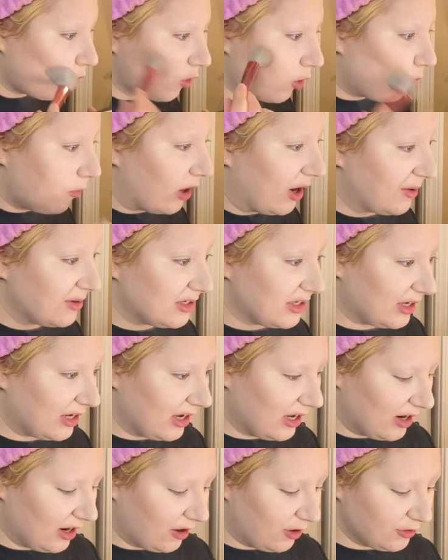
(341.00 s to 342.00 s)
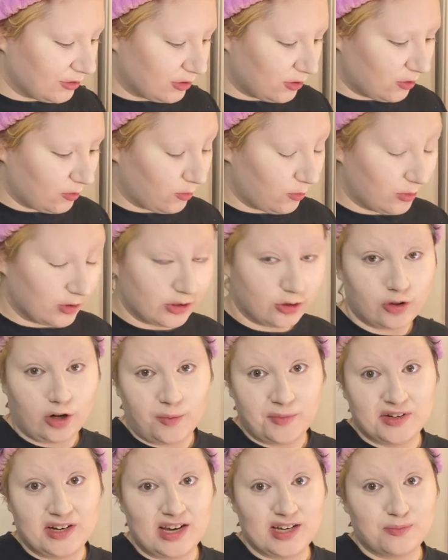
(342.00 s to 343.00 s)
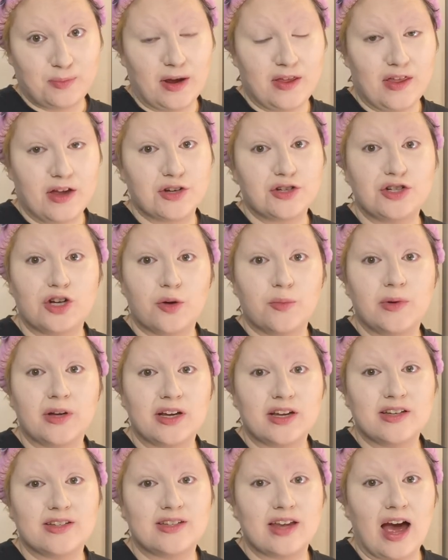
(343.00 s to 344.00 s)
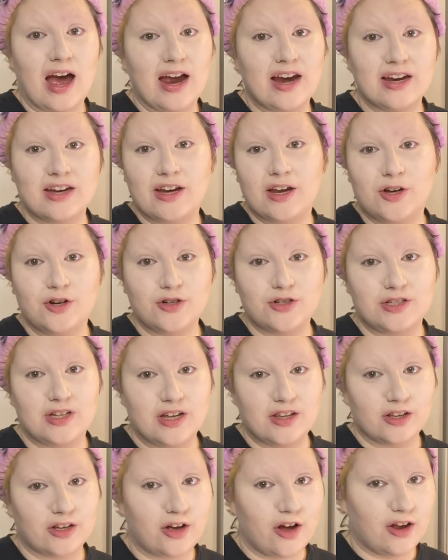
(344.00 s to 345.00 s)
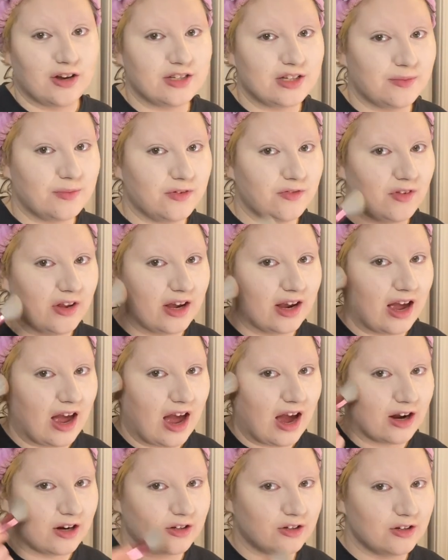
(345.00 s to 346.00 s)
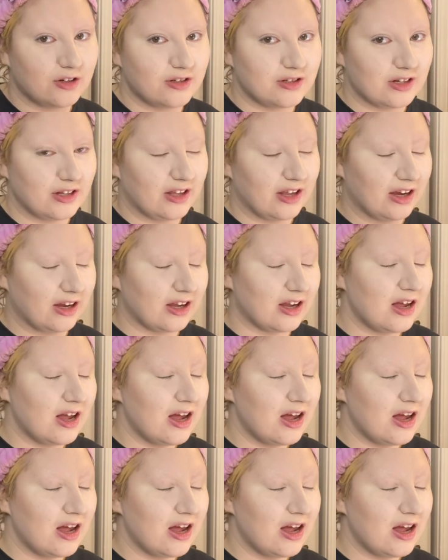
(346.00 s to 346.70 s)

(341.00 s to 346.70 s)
When I was a kid, I also was traumatized by that show because I didn't understand the concept of like actors and like,